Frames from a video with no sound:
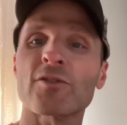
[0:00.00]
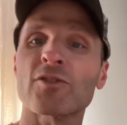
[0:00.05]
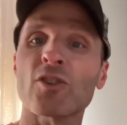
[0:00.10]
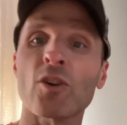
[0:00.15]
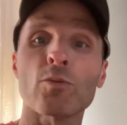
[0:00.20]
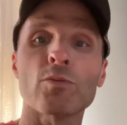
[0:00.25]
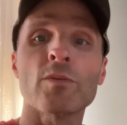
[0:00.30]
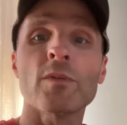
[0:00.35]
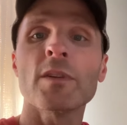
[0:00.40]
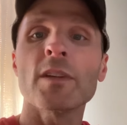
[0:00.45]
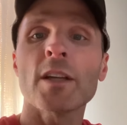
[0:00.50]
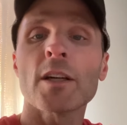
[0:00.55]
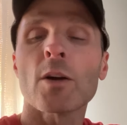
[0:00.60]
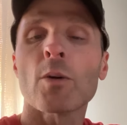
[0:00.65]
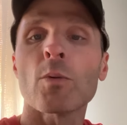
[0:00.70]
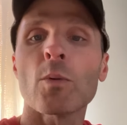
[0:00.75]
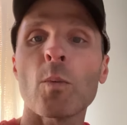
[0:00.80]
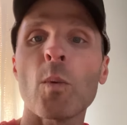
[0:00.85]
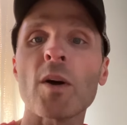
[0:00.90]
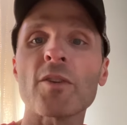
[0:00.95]
So, you know,
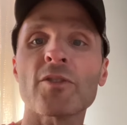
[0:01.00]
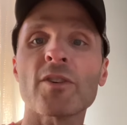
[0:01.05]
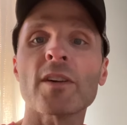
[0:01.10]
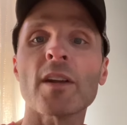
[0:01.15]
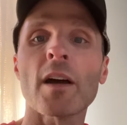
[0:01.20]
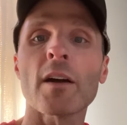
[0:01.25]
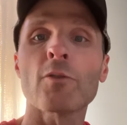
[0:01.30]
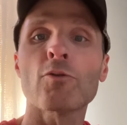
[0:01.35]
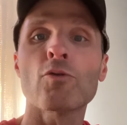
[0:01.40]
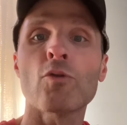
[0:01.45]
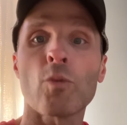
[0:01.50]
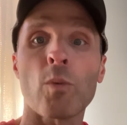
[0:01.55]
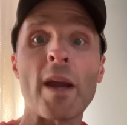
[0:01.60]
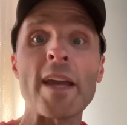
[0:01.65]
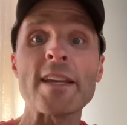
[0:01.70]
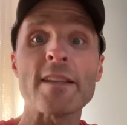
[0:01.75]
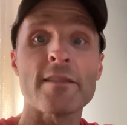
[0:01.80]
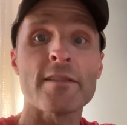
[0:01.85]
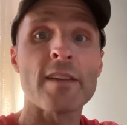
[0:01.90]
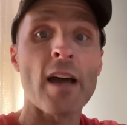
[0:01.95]
it wasn't a
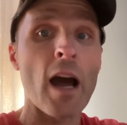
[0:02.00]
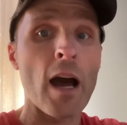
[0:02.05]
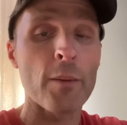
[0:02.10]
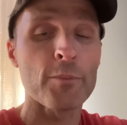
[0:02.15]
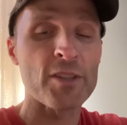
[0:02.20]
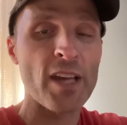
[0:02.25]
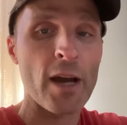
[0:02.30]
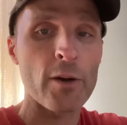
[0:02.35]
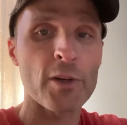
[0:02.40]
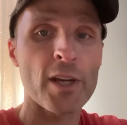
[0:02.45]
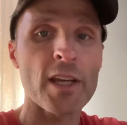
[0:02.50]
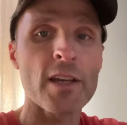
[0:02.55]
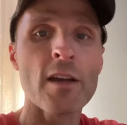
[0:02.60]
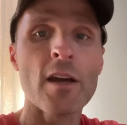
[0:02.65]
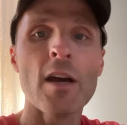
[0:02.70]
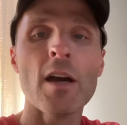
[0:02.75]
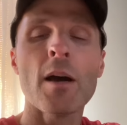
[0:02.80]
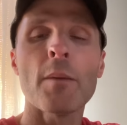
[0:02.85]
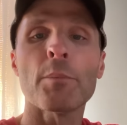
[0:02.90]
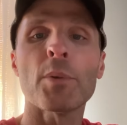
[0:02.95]
great Dobbs outing,
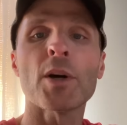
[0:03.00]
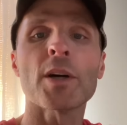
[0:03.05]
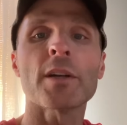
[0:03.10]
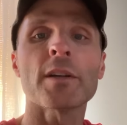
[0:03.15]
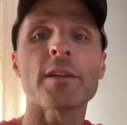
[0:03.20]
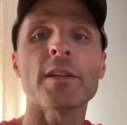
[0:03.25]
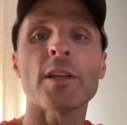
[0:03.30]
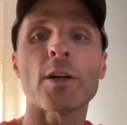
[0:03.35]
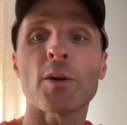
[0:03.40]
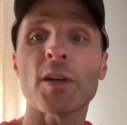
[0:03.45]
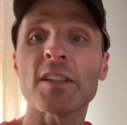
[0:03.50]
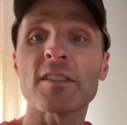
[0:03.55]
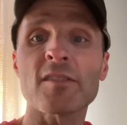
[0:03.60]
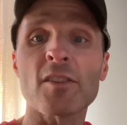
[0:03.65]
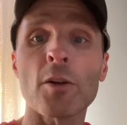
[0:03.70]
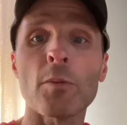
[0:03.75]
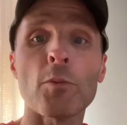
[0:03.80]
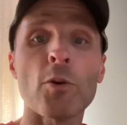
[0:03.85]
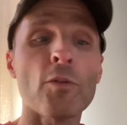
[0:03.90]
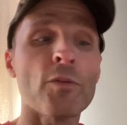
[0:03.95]
but, you know, he
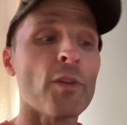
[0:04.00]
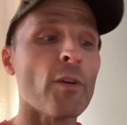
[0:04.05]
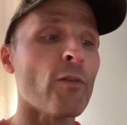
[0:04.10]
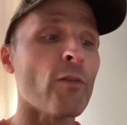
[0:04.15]
still moved the